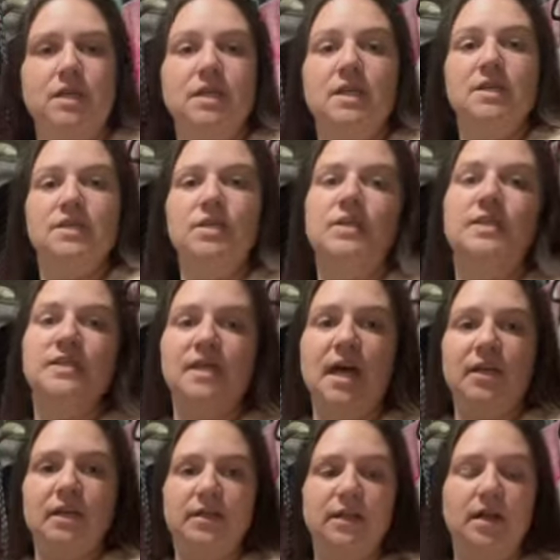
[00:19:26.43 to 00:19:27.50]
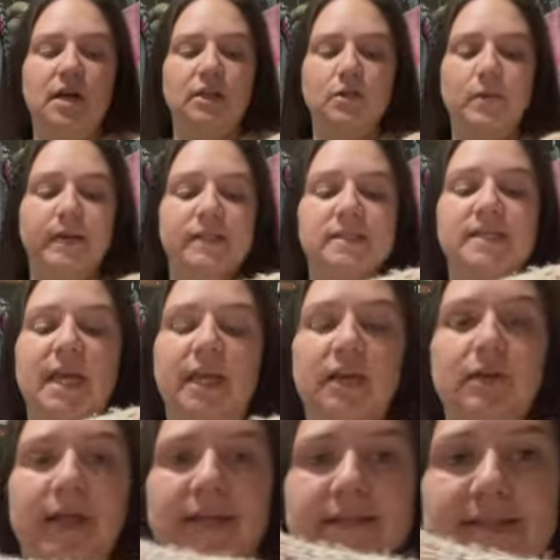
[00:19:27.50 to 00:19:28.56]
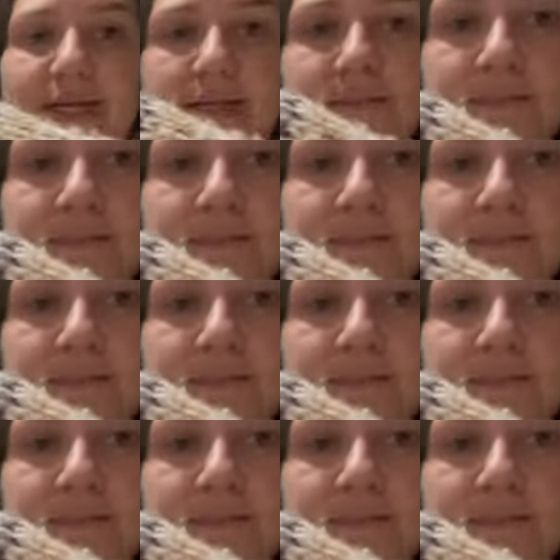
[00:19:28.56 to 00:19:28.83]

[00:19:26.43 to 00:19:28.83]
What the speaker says: So the colorway is Take You Dancing,